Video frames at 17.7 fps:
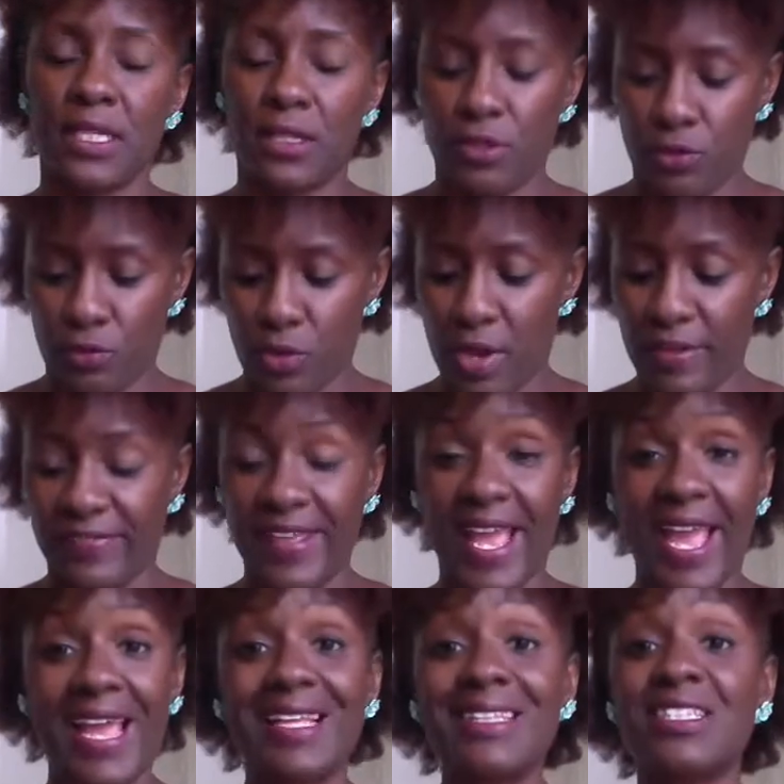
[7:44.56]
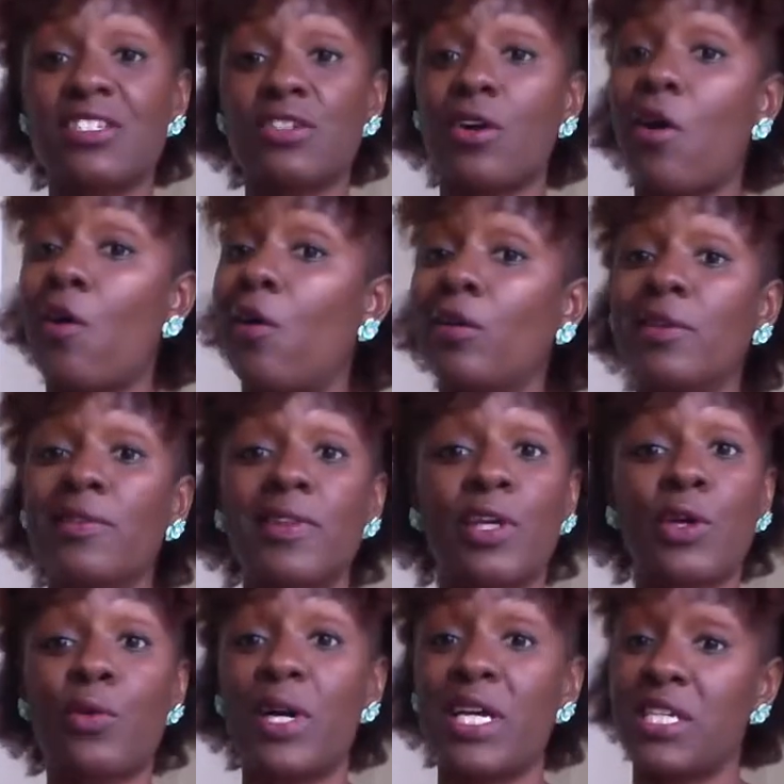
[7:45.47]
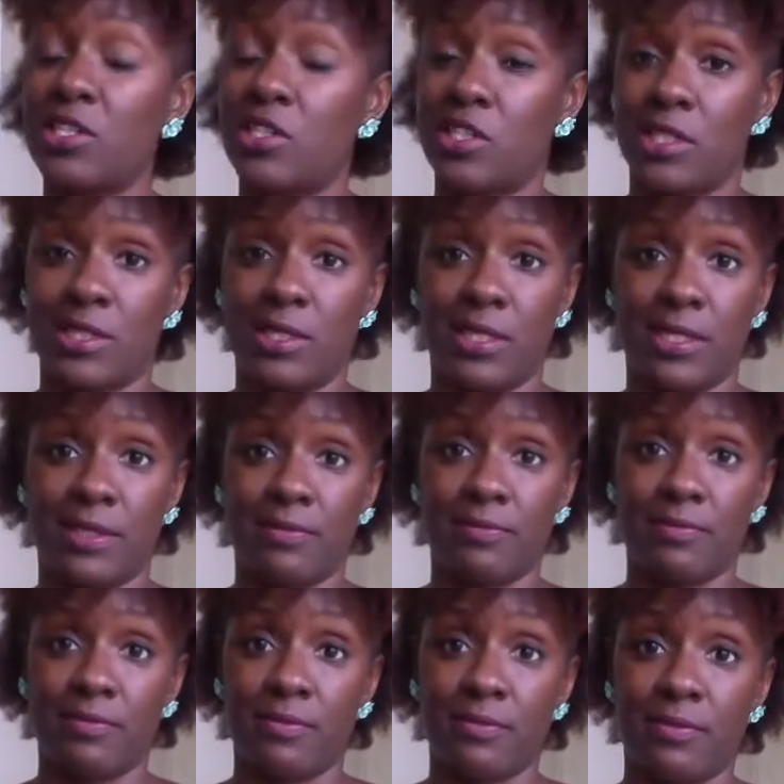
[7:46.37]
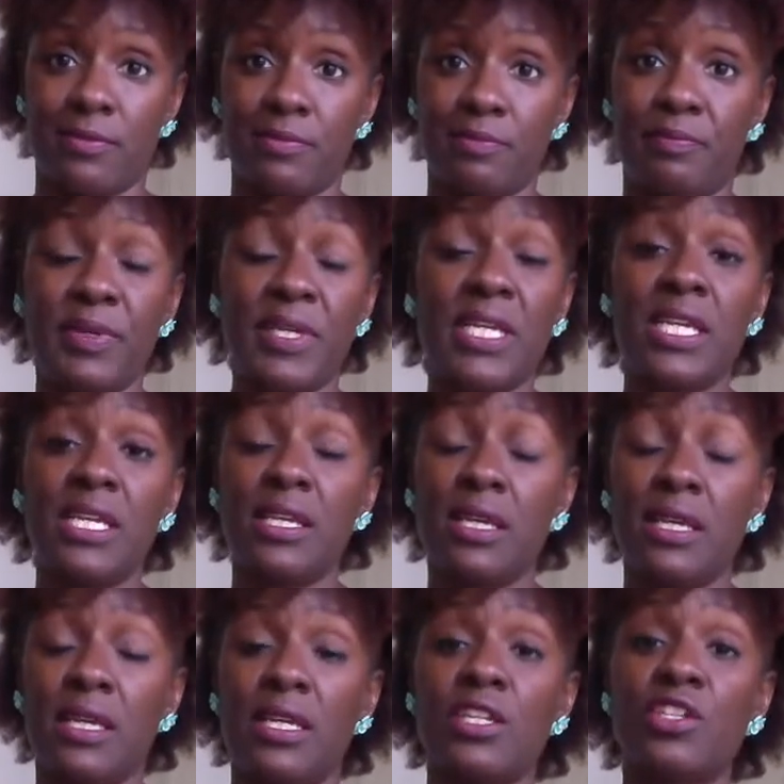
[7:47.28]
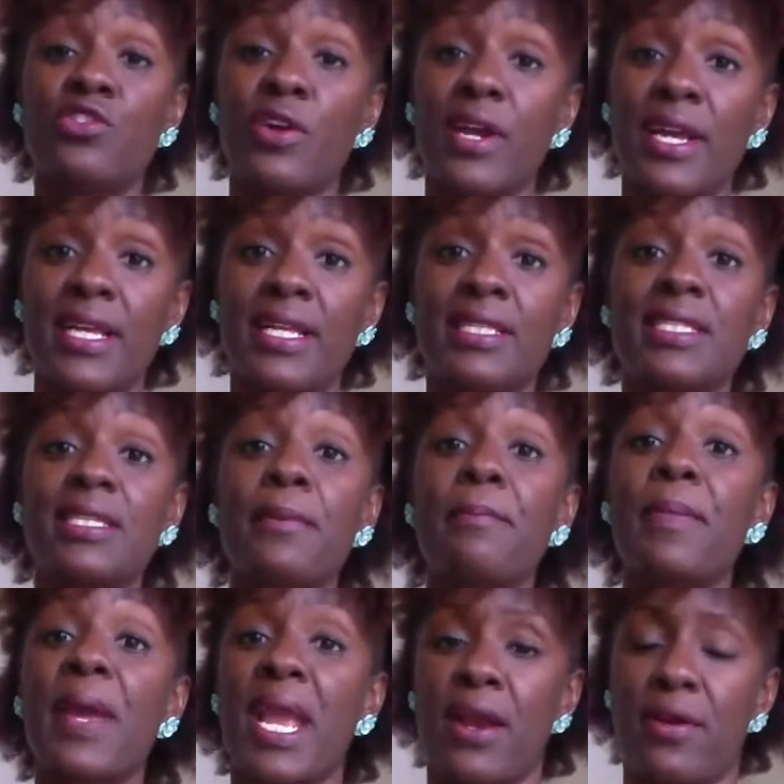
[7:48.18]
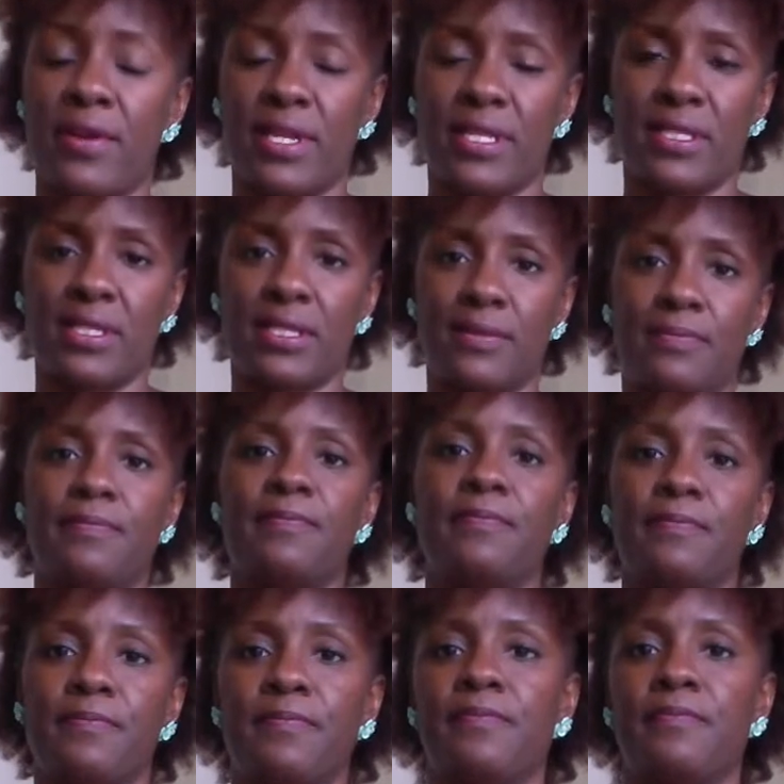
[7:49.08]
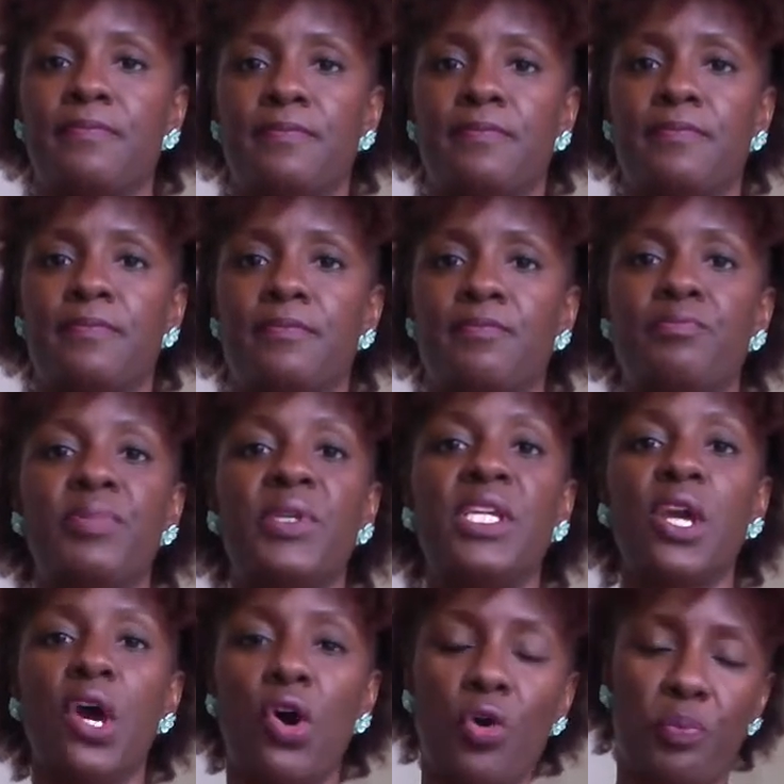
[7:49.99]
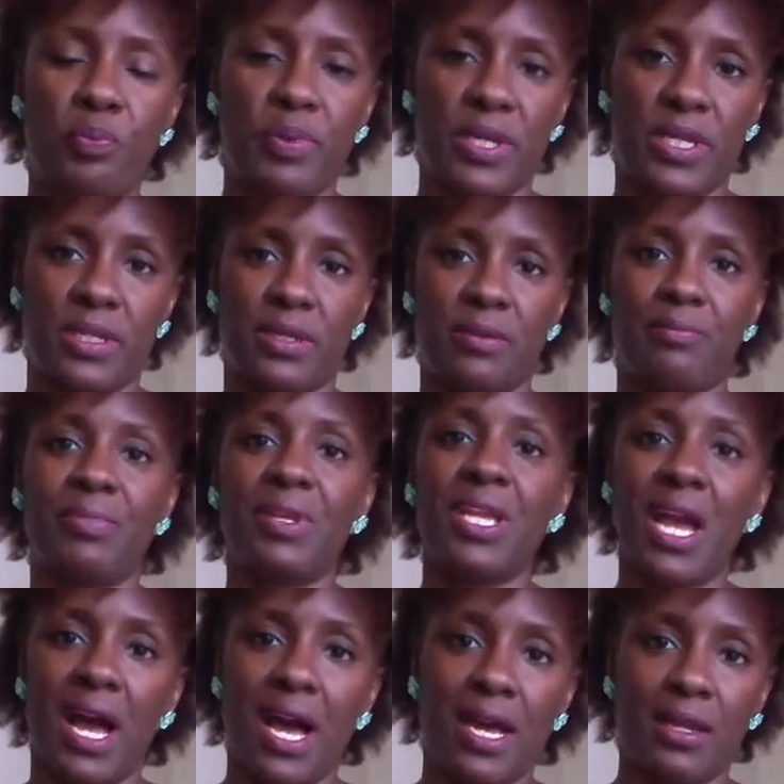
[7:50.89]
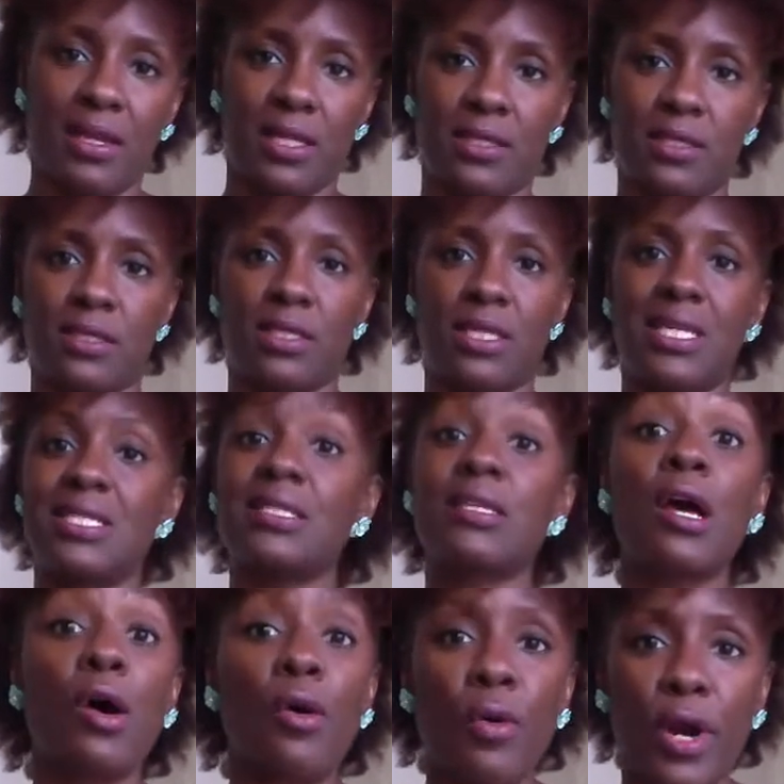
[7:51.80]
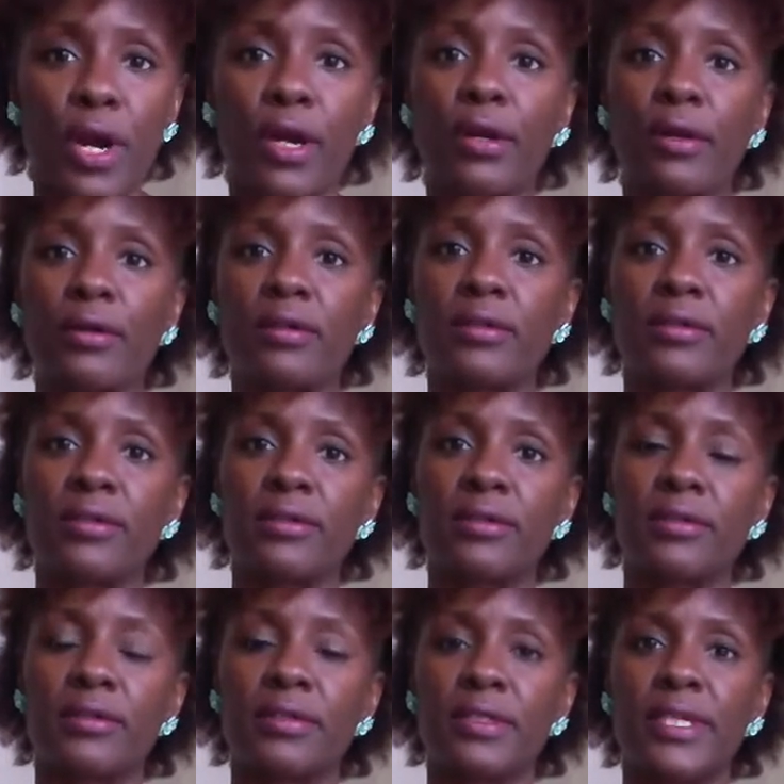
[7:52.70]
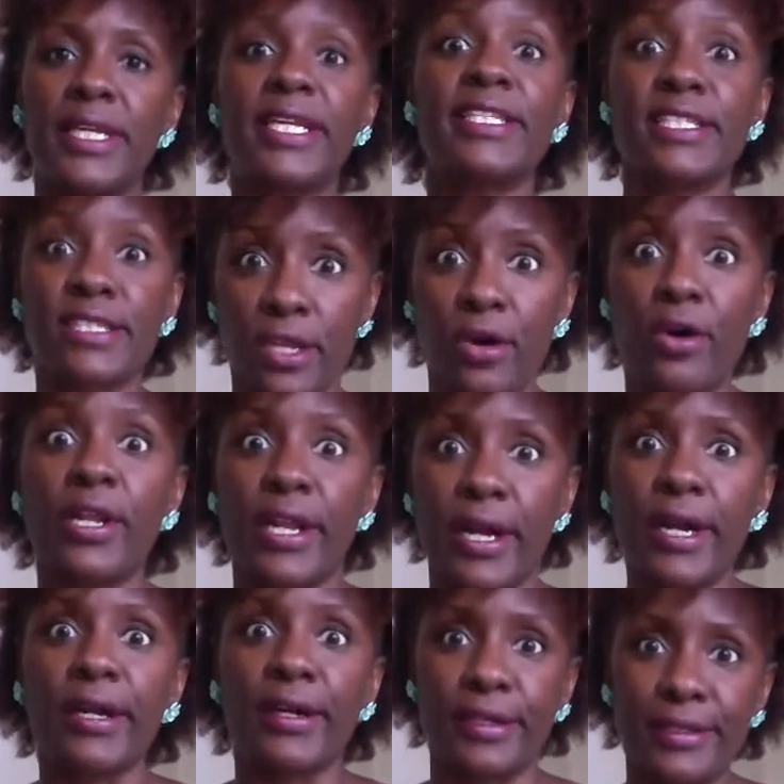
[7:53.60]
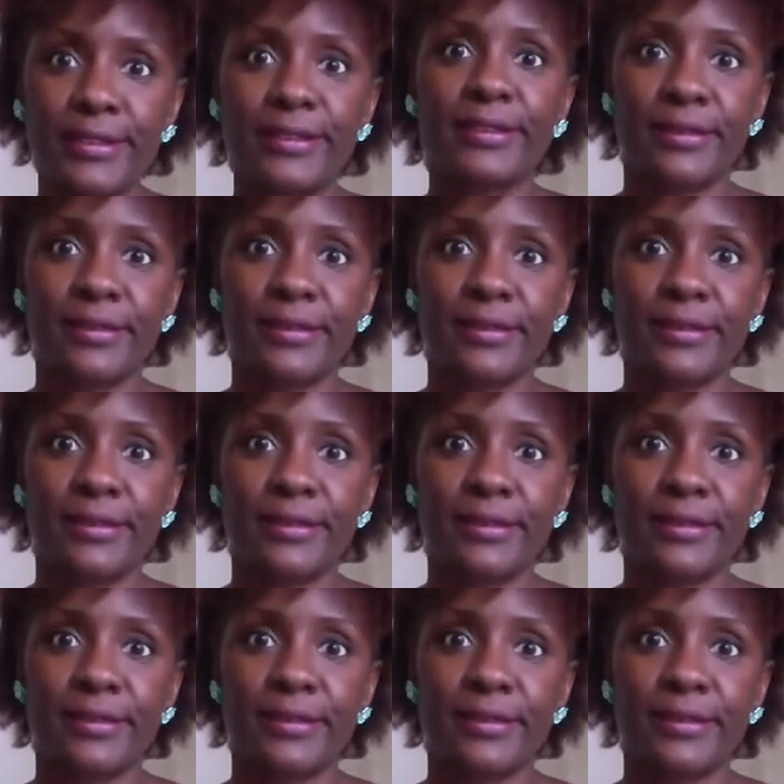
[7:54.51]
You have to answer all of the questions. Be transparent. Be open. Be honest. It's going to hurt. It's going to hurt.